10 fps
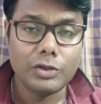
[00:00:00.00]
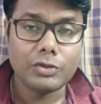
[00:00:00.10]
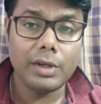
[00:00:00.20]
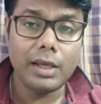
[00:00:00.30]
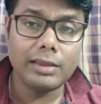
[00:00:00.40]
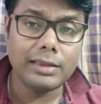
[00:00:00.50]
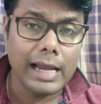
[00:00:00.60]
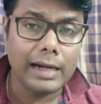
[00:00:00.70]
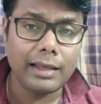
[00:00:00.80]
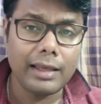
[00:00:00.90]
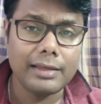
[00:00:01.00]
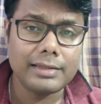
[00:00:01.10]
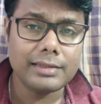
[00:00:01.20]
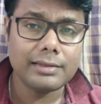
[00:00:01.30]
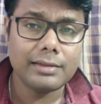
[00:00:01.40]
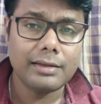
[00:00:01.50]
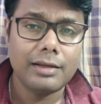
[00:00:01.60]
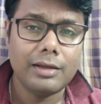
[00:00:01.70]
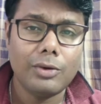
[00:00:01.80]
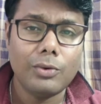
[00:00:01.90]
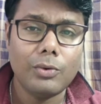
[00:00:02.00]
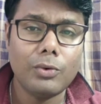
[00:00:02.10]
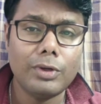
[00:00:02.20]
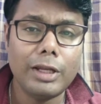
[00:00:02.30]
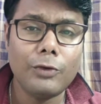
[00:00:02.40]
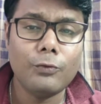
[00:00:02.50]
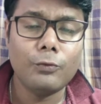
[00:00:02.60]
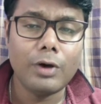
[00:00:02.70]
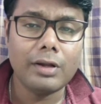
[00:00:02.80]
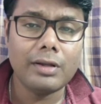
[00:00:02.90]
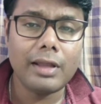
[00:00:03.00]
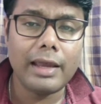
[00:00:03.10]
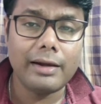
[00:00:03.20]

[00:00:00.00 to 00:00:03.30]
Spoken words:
So in that case, only one